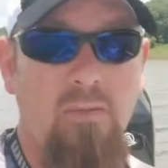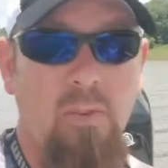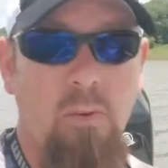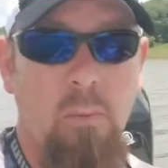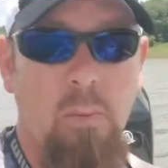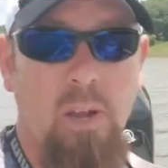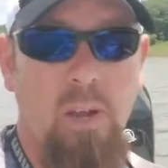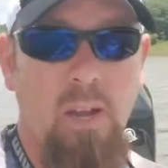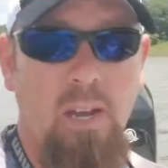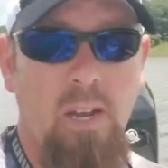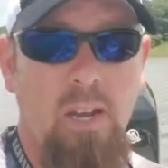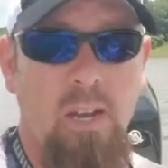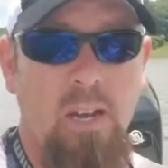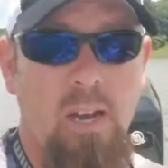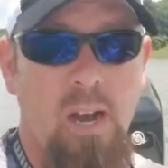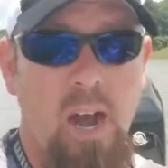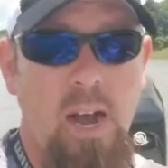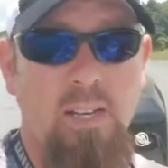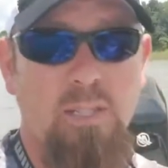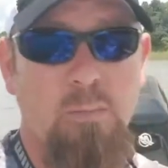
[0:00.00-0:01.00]
from a
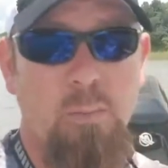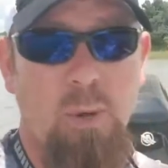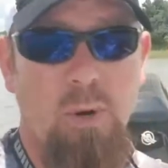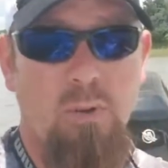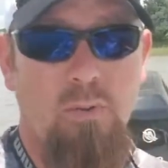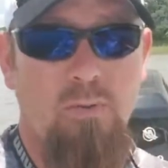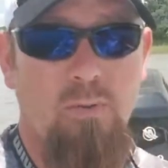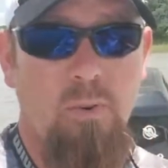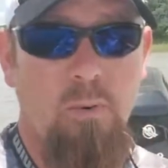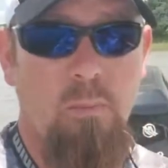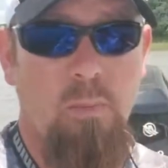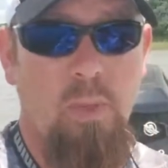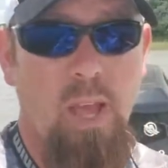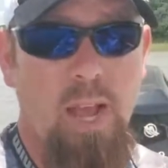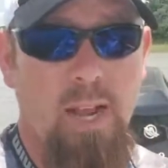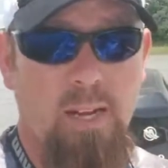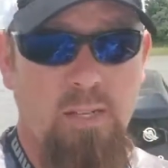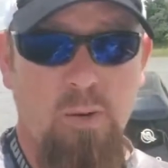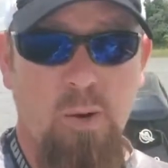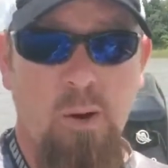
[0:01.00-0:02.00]
hospital from
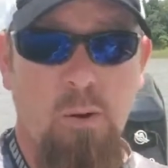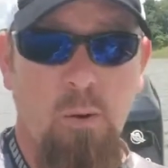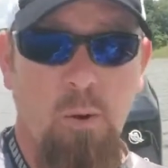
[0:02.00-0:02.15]
the X-ray